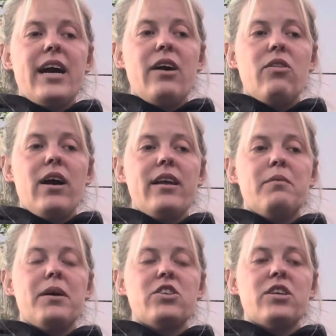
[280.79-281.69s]
outline the
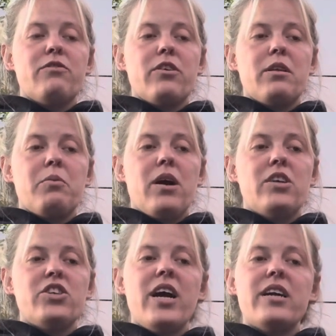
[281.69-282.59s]
budget for the
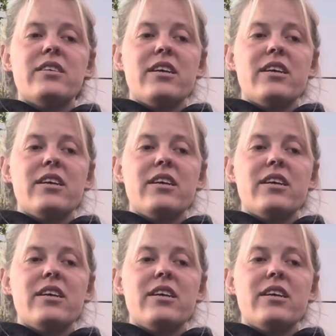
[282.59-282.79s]
project,